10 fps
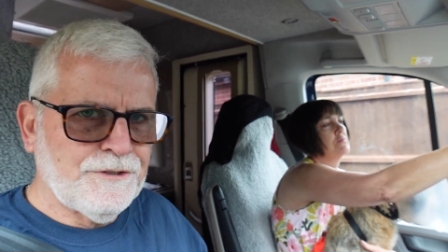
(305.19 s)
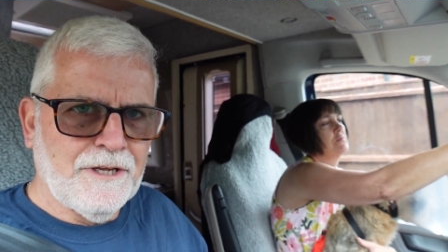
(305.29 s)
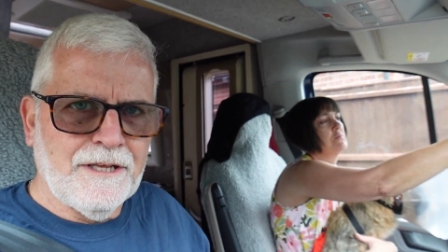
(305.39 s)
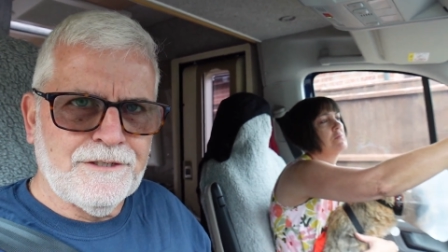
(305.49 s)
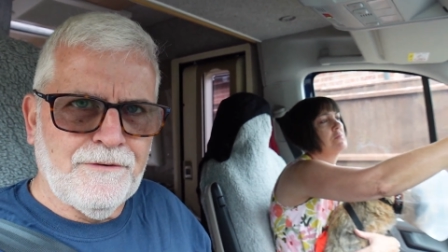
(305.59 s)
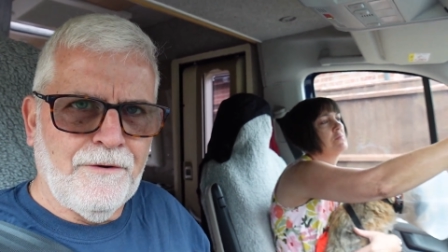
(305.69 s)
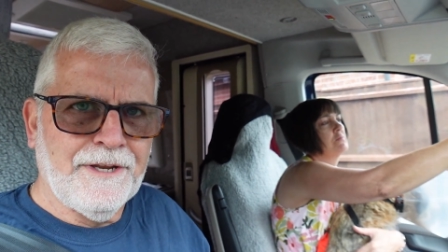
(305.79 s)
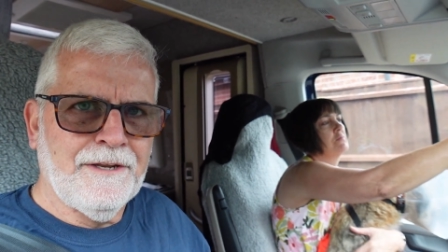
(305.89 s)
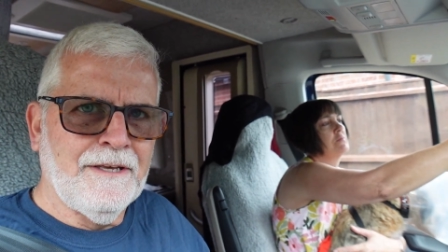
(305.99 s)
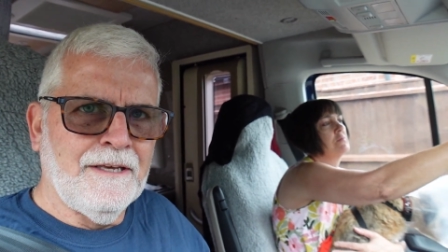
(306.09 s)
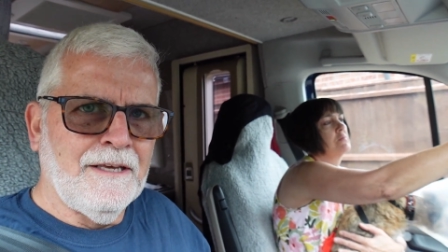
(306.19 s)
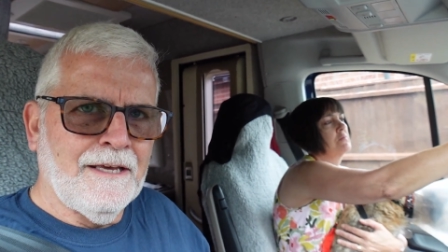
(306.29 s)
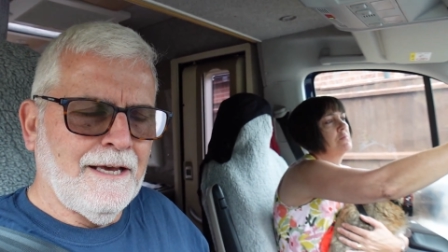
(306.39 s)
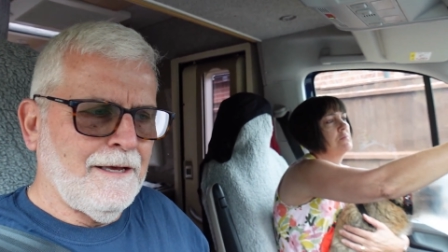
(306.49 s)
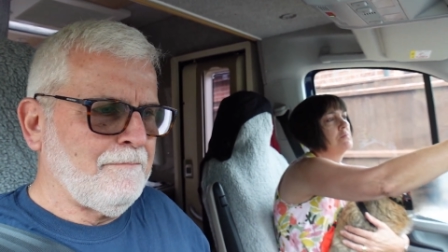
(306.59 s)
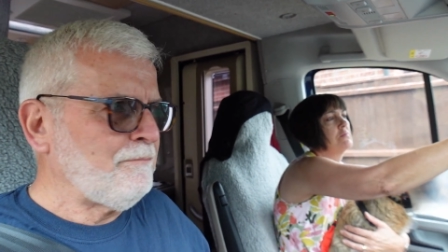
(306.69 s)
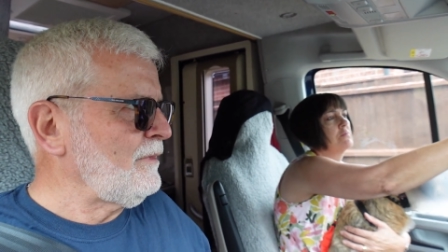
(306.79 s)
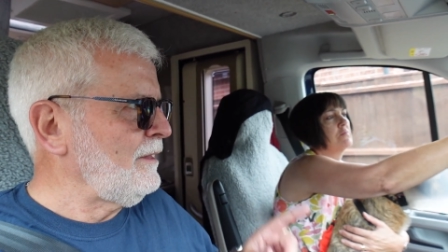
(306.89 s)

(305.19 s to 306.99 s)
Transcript: so that's fine. Um,